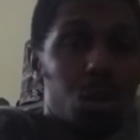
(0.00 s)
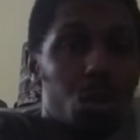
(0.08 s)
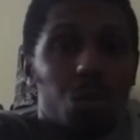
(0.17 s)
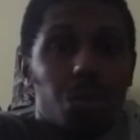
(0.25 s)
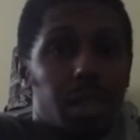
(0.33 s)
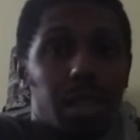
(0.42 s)
you
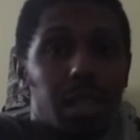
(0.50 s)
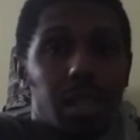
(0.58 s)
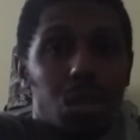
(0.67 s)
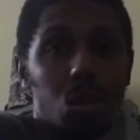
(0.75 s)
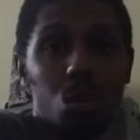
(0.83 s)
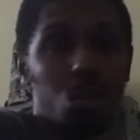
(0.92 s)
don't think
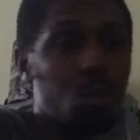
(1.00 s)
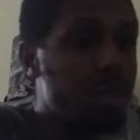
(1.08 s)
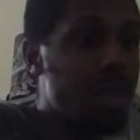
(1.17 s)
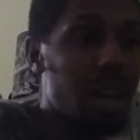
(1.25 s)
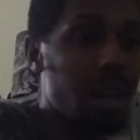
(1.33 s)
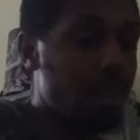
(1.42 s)
you
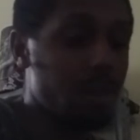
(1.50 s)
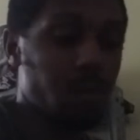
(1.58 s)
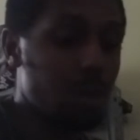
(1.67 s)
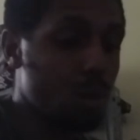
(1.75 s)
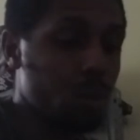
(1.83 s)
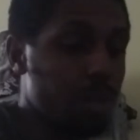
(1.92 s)

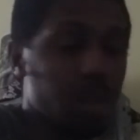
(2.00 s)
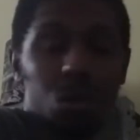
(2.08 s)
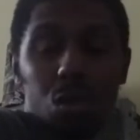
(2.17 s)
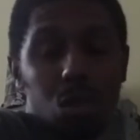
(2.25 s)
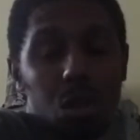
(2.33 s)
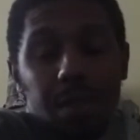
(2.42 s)

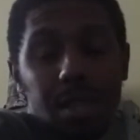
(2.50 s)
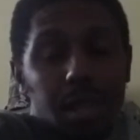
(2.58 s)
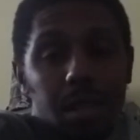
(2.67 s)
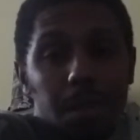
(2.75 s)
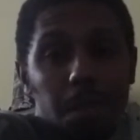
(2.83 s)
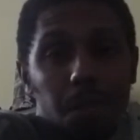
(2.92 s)
deserve a
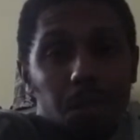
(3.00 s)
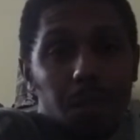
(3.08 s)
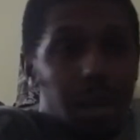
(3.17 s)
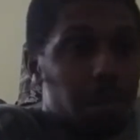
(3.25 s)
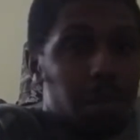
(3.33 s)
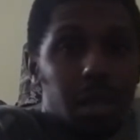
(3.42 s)
10
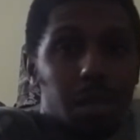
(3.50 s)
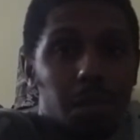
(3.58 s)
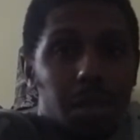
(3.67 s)
by me,